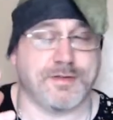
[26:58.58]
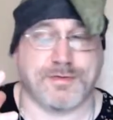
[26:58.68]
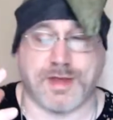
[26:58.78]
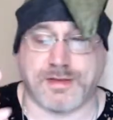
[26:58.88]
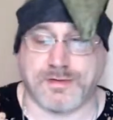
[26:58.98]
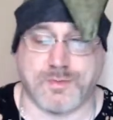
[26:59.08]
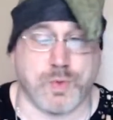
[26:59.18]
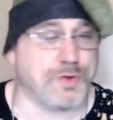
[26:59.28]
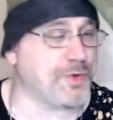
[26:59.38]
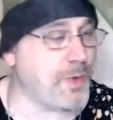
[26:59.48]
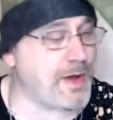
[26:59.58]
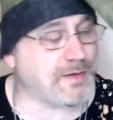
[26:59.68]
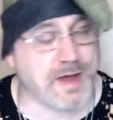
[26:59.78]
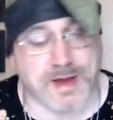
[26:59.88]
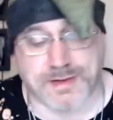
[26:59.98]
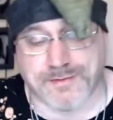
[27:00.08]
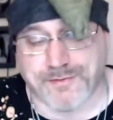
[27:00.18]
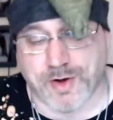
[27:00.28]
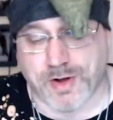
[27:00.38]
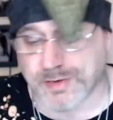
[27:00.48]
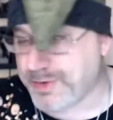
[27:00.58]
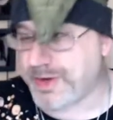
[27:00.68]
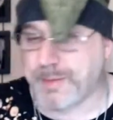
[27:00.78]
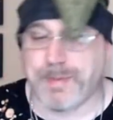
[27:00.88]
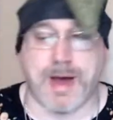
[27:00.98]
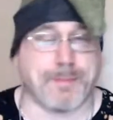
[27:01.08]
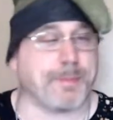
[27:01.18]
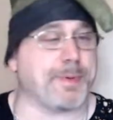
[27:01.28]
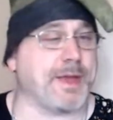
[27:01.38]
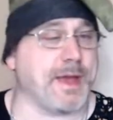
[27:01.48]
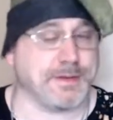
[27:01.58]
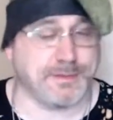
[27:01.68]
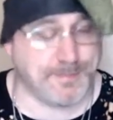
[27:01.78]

they wilt away and die in the fall, and they pop up again.